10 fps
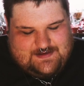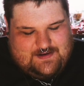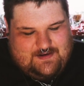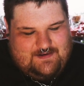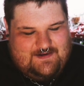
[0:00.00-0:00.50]

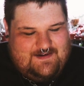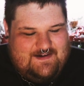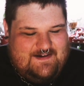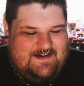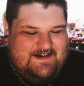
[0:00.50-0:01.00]

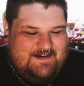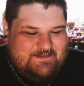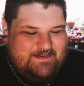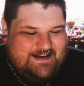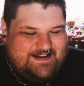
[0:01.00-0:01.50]
Oh
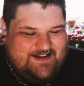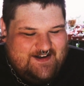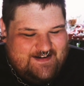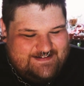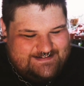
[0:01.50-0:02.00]
my
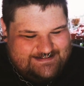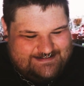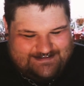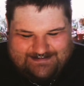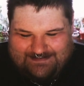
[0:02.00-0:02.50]

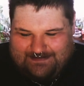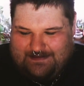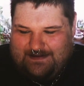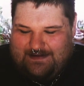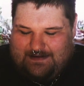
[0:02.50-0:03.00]
God.
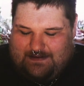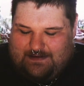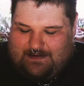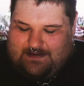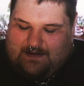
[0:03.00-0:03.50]

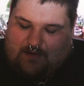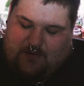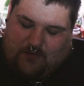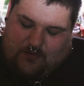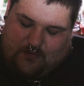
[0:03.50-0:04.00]

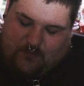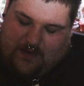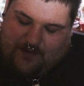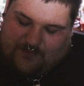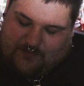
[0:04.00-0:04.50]
All
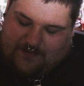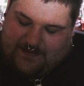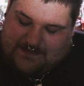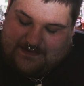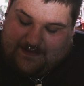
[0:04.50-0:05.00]
wild
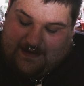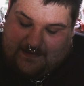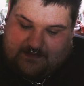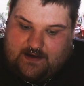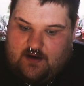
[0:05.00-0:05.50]
orchids and
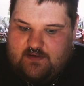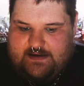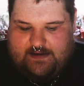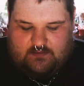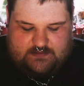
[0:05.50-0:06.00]
cacti are
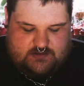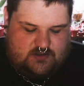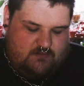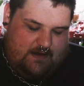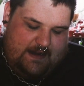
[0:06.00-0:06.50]
illegal to
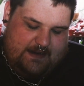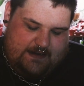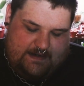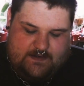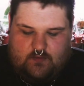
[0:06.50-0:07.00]

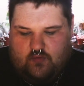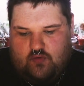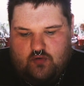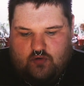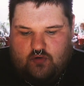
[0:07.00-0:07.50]
trade.
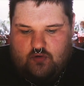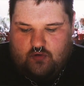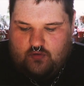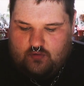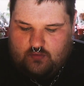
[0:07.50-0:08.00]

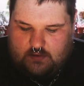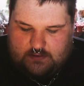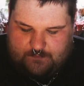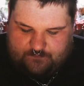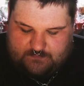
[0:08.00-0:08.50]
Ooh,
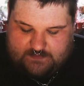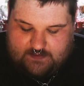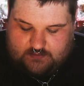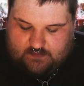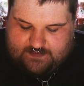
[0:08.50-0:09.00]

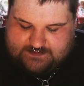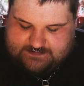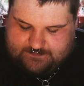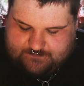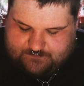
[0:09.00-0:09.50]
did not know
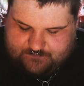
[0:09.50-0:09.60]
this.